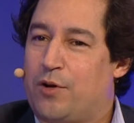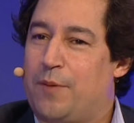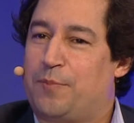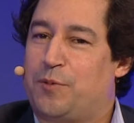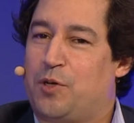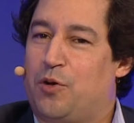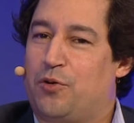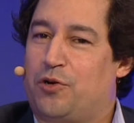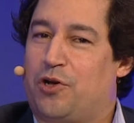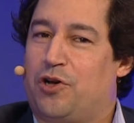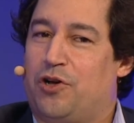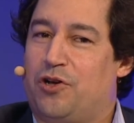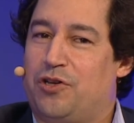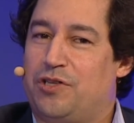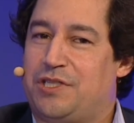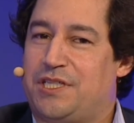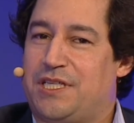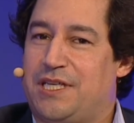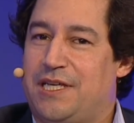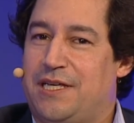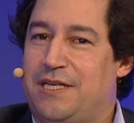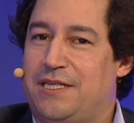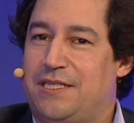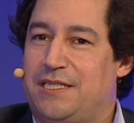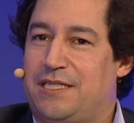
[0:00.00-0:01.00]

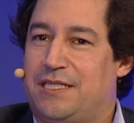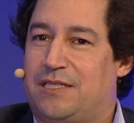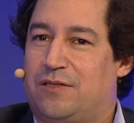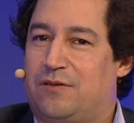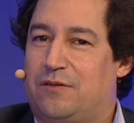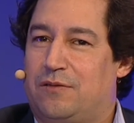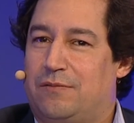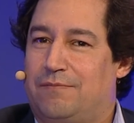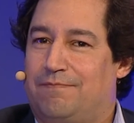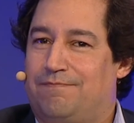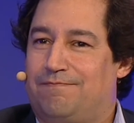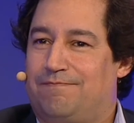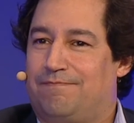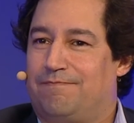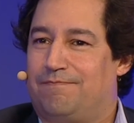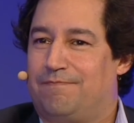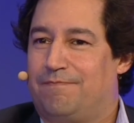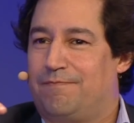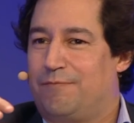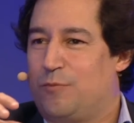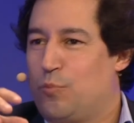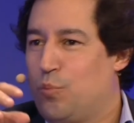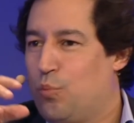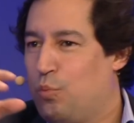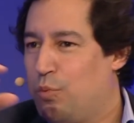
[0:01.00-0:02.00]
cryptocurrencies.
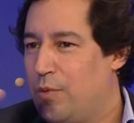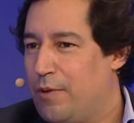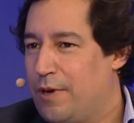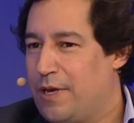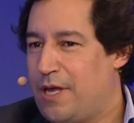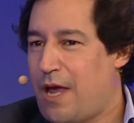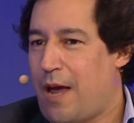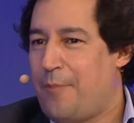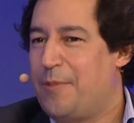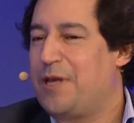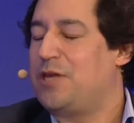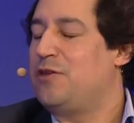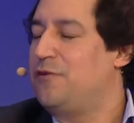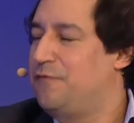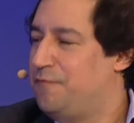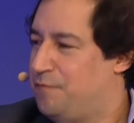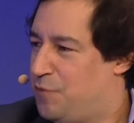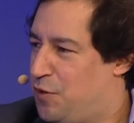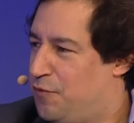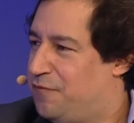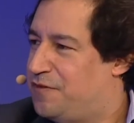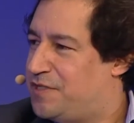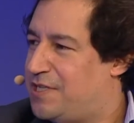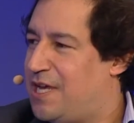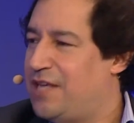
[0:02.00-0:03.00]
I mean,
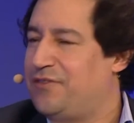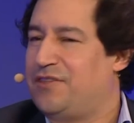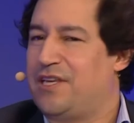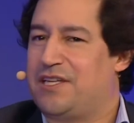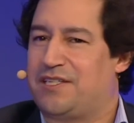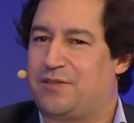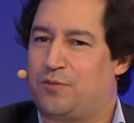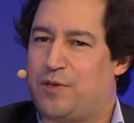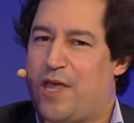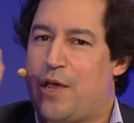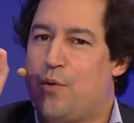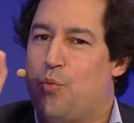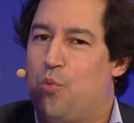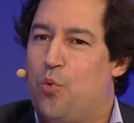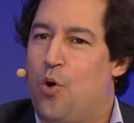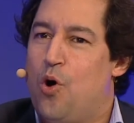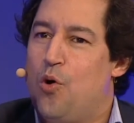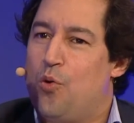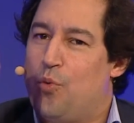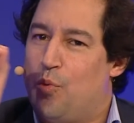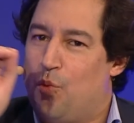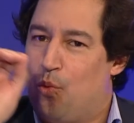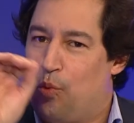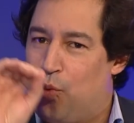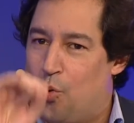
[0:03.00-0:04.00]
you've said this; they won't